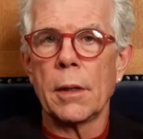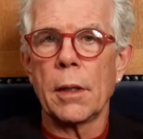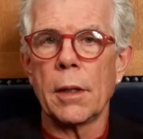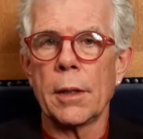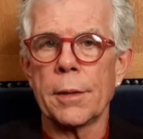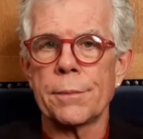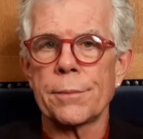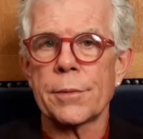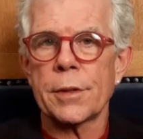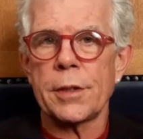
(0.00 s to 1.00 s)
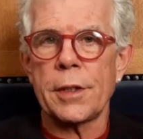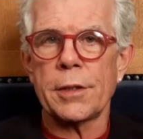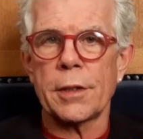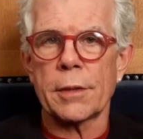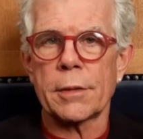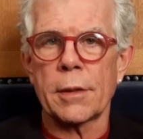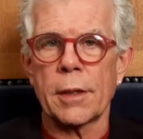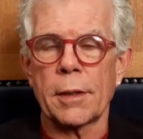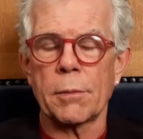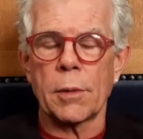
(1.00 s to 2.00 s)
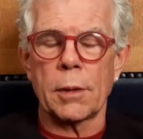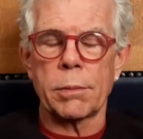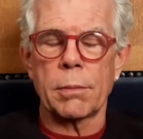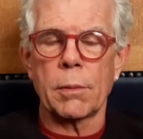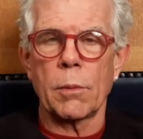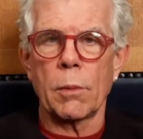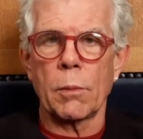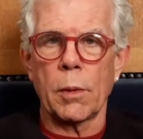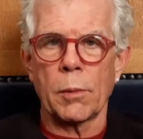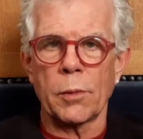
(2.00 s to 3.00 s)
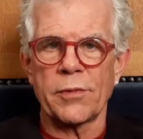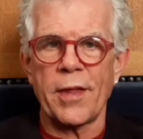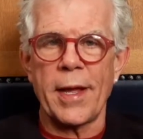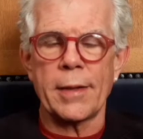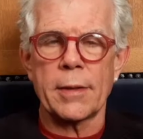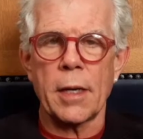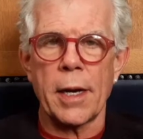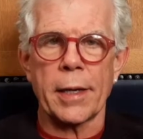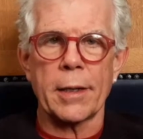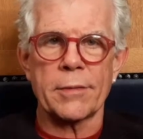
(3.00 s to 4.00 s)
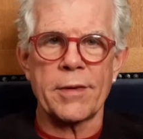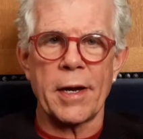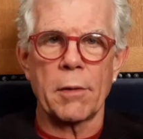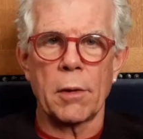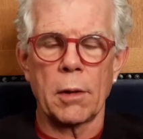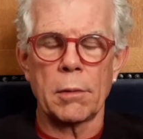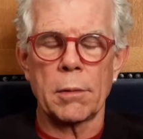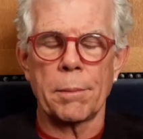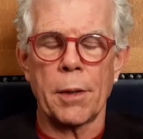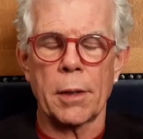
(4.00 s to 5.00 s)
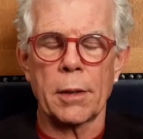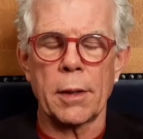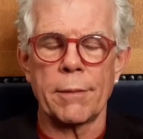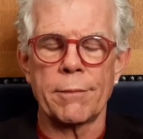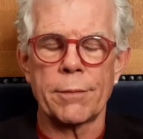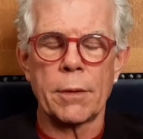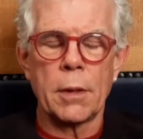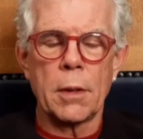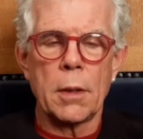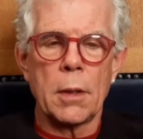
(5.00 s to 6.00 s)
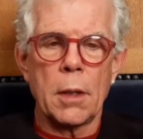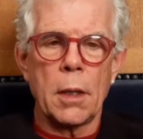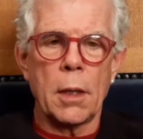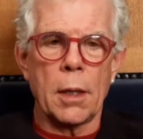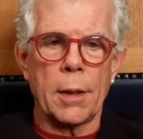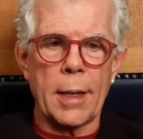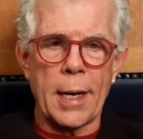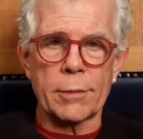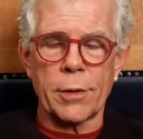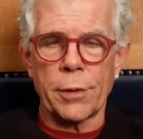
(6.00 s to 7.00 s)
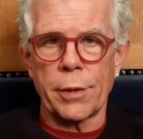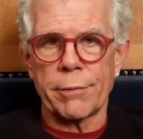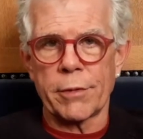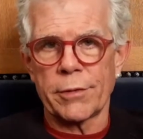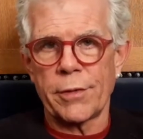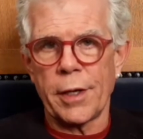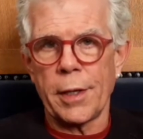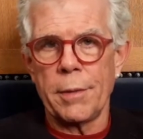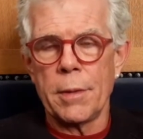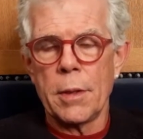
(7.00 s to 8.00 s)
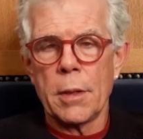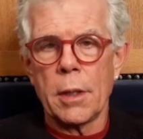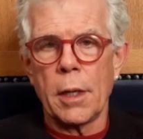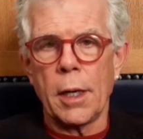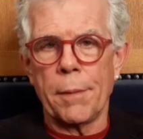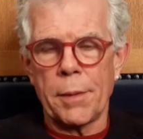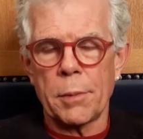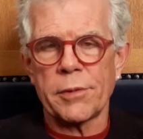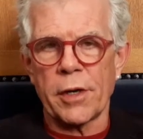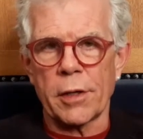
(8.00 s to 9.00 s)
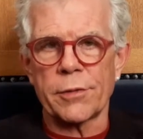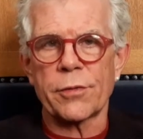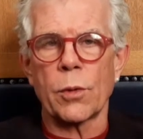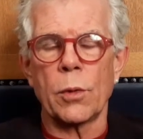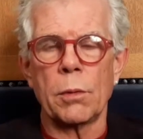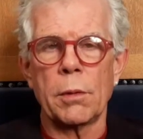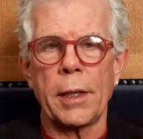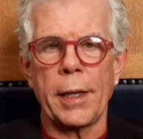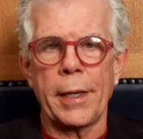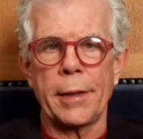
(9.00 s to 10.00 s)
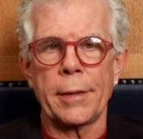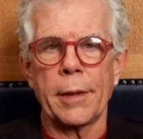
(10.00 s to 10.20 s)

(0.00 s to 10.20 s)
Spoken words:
to teach at, what was then Tyke, is now all part of Aalto University. But it was the art school. And